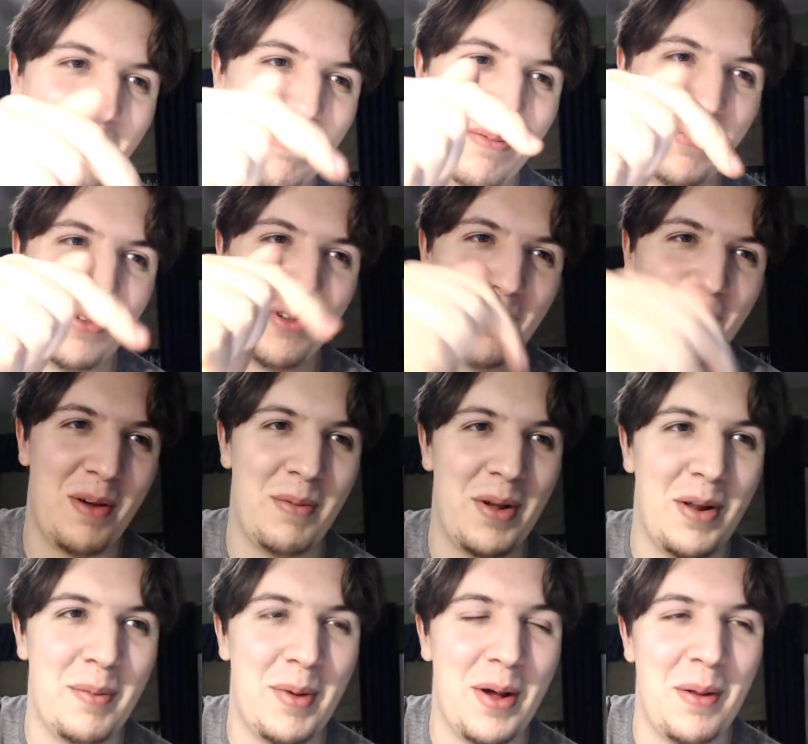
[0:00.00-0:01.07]
subscribe down
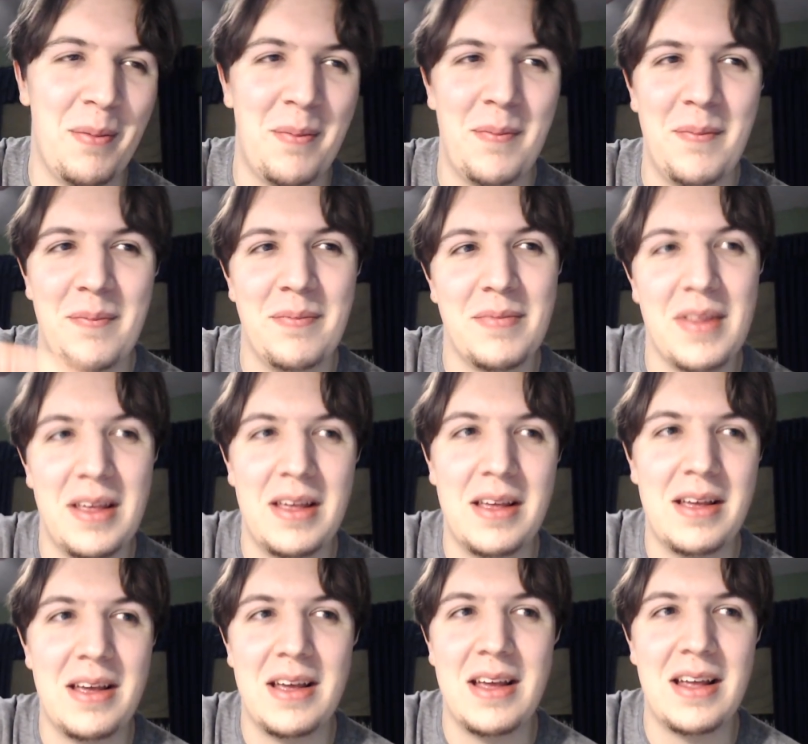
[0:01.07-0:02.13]
the bottom.
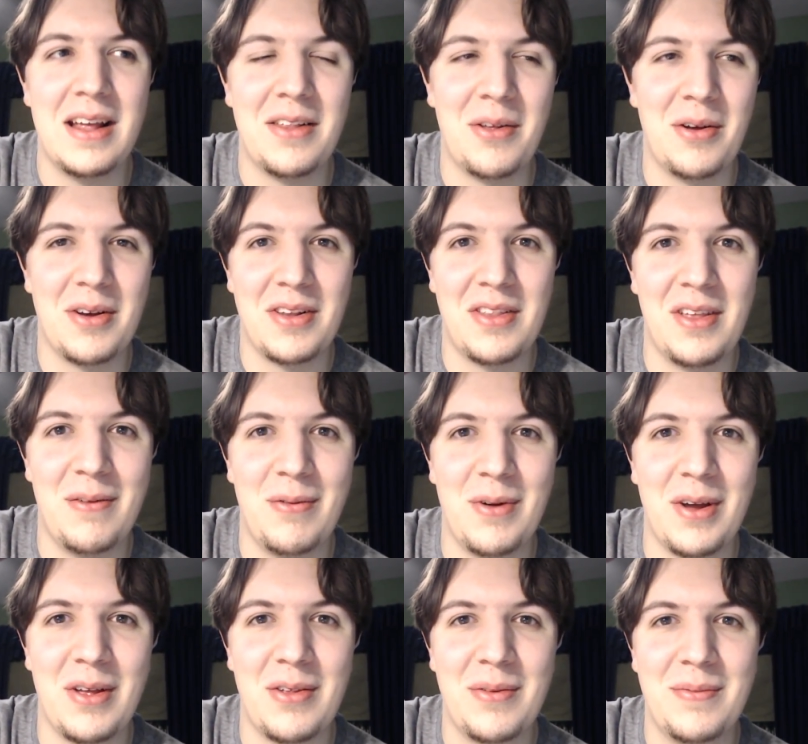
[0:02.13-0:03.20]
That's all I got to say for you
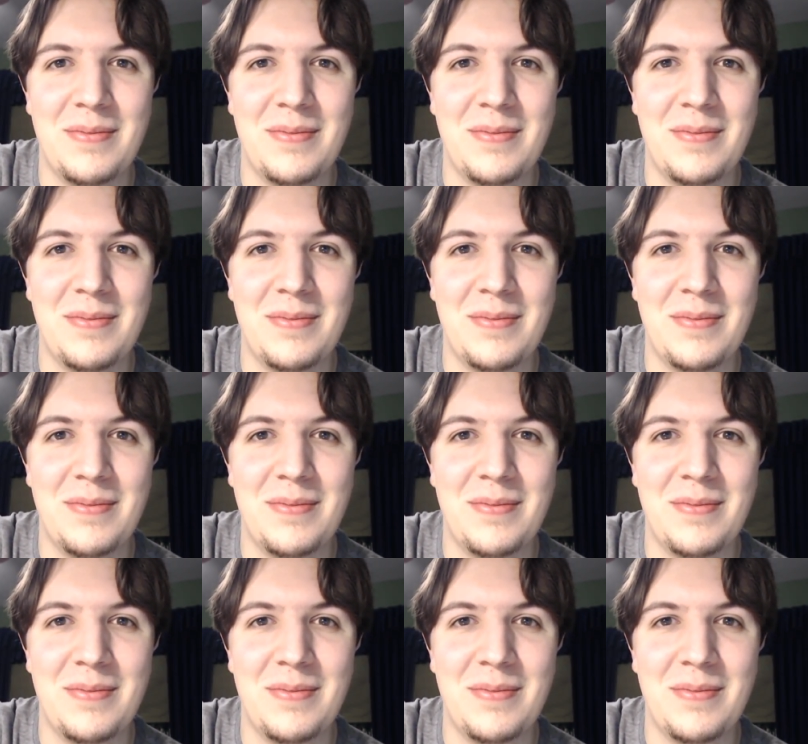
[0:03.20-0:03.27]
guys.